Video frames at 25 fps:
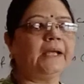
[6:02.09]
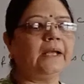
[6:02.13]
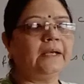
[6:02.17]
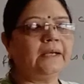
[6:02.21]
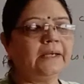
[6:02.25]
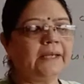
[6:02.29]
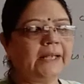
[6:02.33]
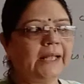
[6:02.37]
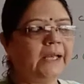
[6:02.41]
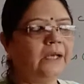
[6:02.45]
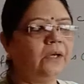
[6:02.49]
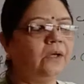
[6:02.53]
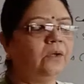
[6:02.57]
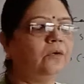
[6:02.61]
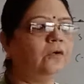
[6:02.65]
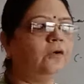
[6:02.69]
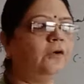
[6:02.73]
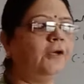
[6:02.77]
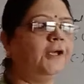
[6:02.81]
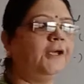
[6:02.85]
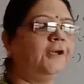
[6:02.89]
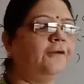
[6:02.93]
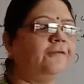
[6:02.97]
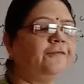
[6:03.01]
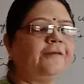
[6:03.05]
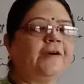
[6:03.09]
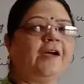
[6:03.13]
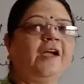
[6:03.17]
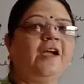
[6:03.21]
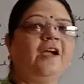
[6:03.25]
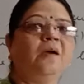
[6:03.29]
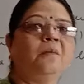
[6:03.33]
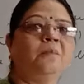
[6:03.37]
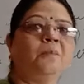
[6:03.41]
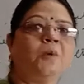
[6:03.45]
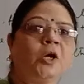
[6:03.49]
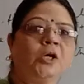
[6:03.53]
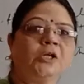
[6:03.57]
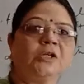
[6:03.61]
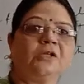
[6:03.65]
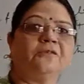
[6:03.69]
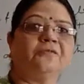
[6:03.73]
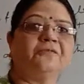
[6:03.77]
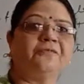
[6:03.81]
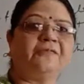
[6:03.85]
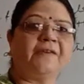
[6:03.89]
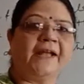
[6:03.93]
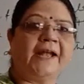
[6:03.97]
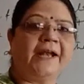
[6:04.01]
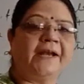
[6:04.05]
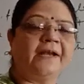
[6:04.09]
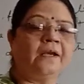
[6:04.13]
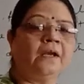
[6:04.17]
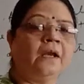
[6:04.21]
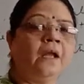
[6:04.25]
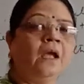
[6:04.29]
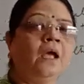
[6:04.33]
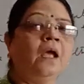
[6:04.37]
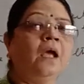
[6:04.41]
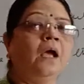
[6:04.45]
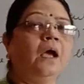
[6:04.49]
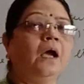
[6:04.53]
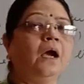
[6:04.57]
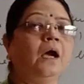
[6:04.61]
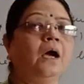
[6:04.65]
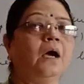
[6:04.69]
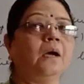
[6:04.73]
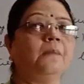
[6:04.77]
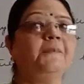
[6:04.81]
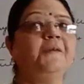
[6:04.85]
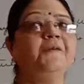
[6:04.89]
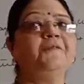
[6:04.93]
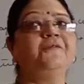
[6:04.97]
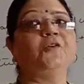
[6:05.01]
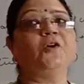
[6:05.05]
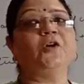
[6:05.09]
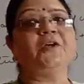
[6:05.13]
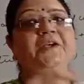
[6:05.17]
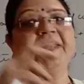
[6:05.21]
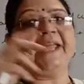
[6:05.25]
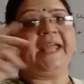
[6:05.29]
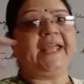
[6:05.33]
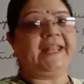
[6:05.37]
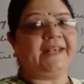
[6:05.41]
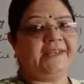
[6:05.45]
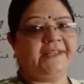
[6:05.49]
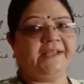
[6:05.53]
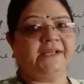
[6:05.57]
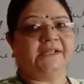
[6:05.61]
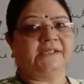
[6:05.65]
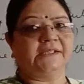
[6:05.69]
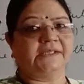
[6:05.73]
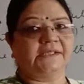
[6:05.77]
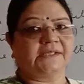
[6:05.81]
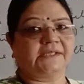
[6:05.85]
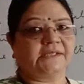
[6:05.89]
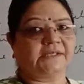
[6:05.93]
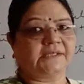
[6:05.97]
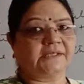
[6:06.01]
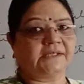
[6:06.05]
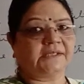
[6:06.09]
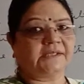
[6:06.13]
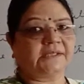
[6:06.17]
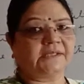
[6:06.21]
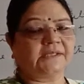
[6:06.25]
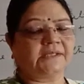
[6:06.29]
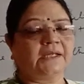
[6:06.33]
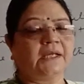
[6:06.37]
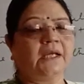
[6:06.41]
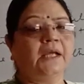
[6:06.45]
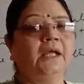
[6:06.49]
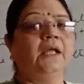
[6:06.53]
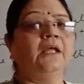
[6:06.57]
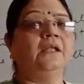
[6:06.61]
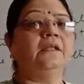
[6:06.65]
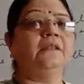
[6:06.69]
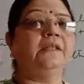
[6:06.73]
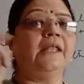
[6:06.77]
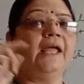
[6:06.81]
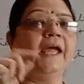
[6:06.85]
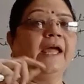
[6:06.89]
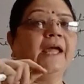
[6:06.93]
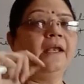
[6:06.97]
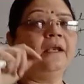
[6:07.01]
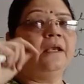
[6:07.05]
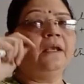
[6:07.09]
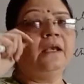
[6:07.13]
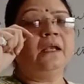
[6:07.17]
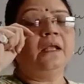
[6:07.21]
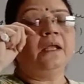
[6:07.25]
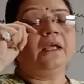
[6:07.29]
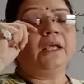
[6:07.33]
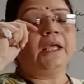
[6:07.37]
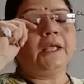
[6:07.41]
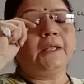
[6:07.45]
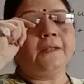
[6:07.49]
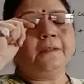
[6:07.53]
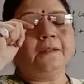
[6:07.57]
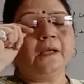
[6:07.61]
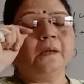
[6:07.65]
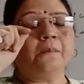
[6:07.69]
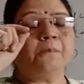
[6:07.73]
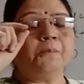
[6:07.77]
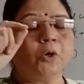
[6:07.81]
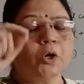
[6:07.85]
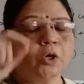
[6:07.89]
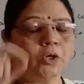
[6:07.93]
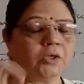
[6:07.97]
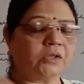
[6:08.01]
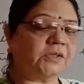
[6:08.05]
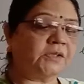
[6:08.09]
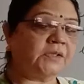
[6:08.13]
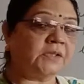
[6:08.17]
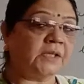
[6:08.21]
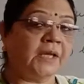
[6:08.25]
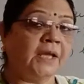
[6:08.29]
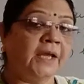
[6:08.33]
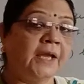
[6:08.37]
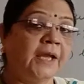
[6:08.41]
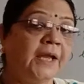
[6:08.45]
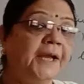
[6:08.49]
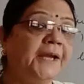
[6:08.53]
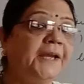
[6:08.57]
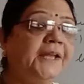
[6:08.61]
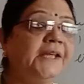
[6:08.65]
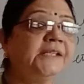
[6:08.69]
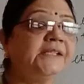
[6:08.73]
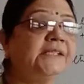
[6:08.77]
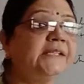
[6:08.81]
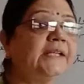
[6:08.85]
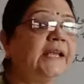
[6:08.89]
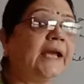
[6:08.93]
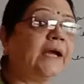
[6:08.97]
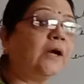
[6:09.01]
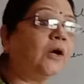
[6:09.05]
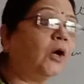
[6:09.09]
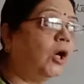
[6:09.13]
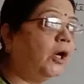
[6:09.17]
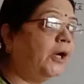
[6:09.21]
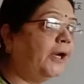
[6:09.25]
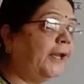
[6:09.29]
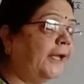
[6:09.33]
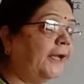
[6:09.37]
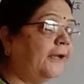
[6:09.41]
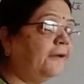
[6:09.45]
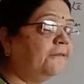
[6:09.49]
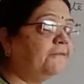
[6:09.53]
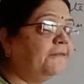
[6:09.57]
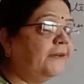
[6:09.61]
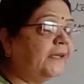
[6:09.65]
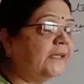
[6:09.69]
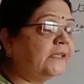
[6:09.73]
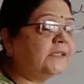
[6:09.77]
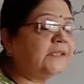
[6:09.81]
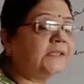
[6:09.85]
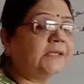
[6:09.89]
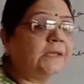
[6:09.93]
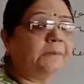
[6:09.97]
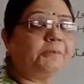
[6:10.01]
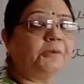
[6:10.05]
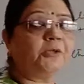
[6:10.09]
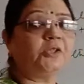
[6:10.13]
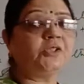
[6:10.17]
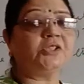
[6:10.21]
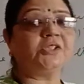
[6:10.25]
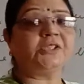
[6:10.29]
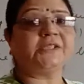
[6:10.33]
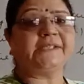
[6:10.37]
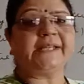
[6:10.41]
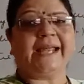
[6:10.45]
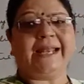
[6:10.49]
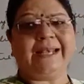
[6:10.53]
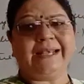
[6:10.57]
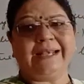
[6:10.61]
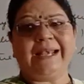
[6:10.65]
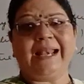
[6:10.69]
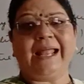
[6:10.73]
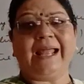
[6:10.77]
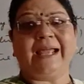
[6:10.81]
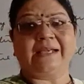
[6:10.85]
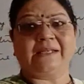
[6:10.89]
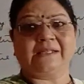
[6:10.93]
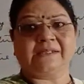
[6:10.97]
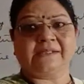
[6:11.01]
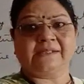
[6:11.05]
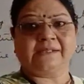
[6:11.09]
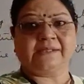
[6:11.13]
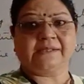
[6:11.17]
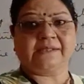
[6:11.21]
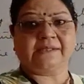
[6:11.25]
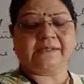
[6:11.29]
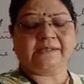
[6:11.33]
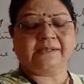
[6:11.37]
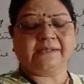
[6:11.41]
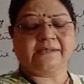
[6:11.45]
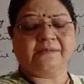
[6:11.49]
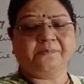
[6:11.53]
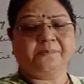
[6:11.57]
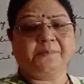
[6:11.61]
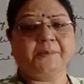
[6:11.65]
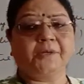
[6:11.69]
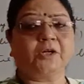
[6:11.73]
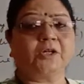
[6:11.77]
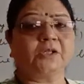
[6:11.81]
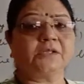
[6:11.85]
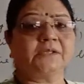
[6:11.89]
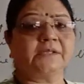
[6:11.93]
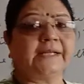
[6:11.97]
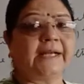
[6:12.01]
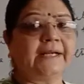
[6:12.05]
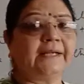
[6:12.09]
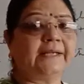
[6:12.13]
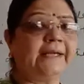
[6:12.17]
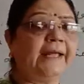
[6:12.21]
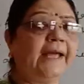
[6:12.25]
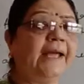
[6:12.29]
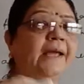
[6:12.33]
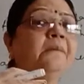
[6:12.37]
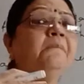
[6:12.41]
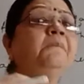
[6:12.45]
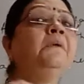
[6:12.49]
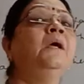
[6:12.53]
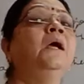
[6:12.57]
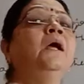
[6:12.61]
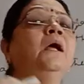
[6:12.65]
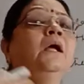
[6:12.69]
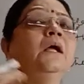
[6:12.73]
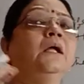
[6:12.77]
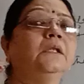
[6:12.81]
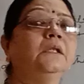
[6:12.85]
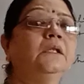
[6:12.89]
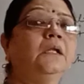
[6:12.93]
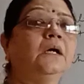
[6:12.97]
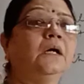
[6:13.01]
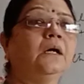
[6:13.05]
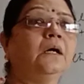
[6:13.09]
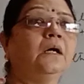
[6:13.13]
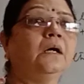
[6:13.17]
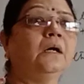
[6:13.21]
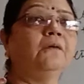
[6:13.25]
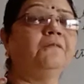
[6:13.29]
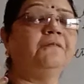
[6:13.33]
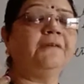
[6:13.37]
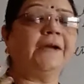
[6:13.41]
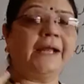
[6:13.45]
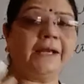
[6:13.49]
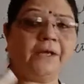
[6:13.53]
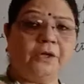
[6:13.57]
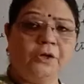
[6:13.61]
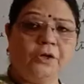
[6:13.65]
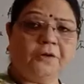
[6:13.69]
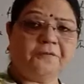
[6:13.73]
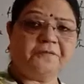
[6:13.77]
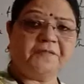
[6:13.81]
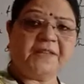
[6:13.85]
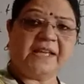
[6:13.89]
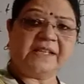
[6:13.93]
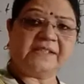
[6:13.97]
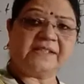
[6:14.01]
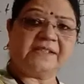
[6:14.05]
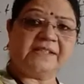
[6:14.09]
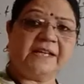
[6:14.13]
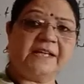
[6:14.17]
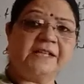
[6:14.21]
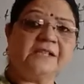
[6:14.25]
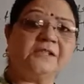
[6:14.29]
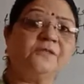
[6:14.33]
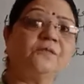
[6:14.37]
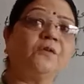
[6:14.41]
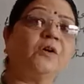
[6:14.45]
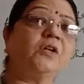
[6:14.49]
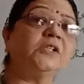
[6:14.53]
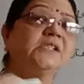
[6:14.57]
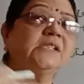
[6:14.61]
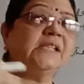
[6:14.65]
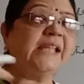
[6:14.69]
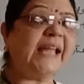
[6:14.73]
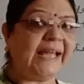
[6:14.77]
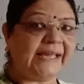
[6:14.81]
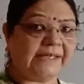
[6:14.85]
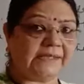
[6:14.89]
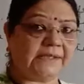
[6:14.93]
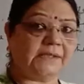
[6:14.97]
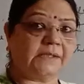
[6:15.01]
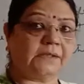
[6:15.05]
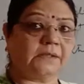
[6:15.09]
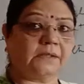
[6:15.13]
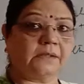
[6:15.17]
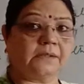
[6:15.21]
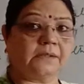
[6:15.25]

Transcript: can tell you, if I have bought a flat before 10 years, then in the books it is recording with suppose 10 lakhs, because that time the value of the assets was less.